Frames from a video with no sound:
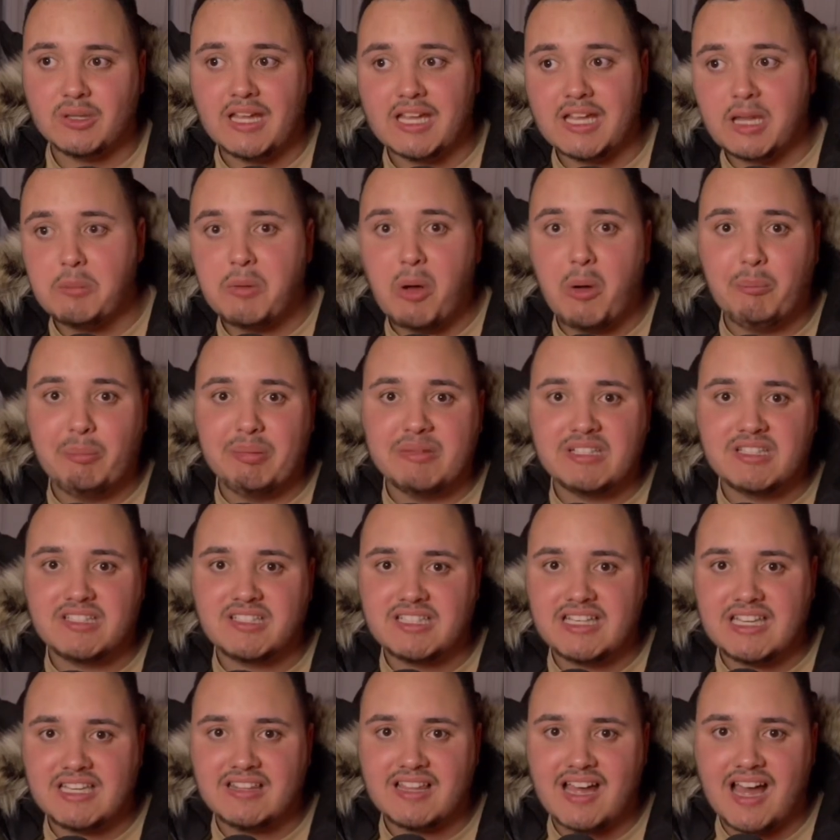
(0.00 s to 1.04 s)
Like, I'm hoping to
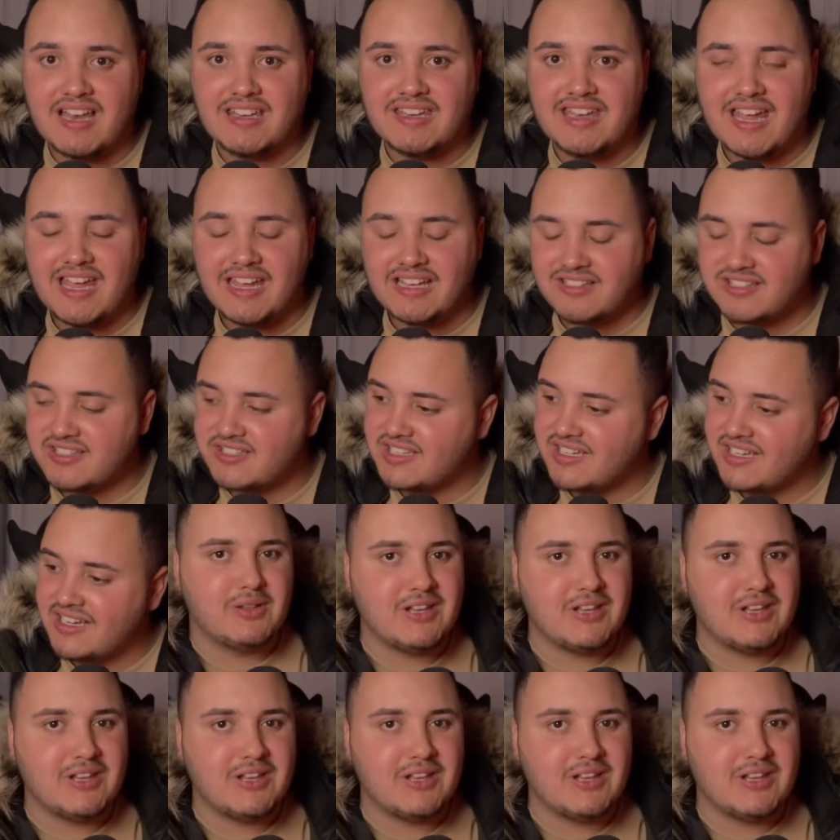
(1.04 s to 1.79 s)
see that next.